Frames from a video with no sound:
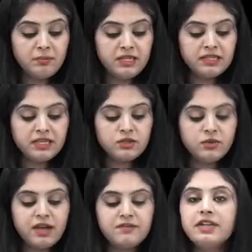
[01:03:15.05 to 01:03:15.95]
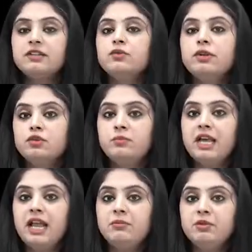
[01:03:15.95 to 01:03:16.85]
peak that you have, that is going to
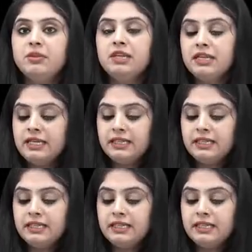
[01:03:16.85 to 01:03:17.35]
be albumin.